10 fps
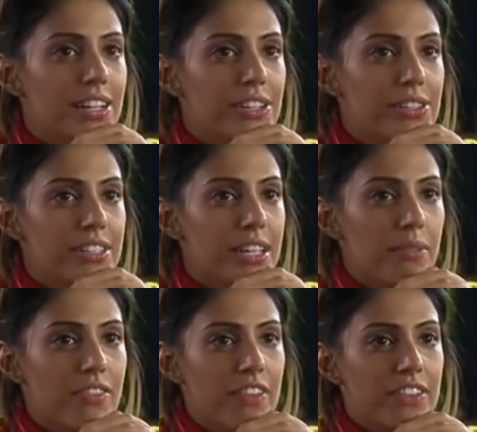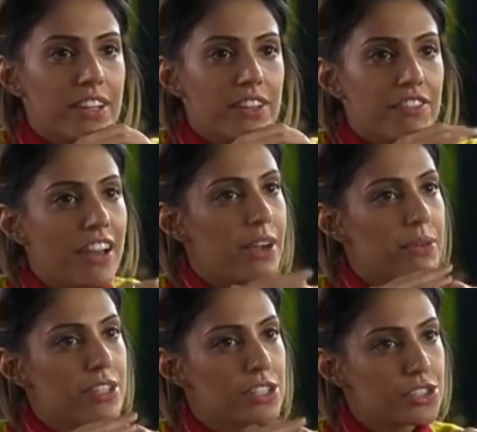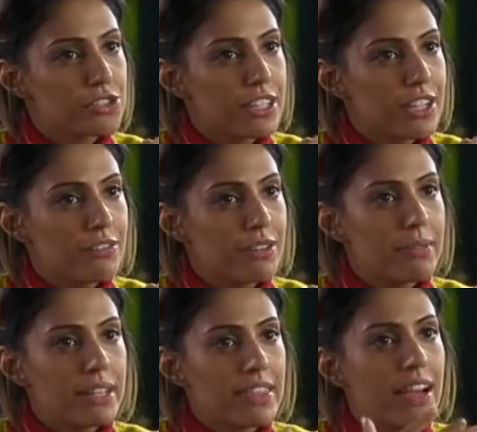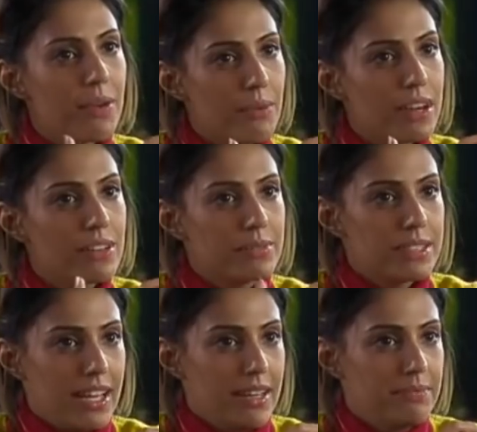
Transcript: Accusing him of having an affair with a string of women and that I'm welcome to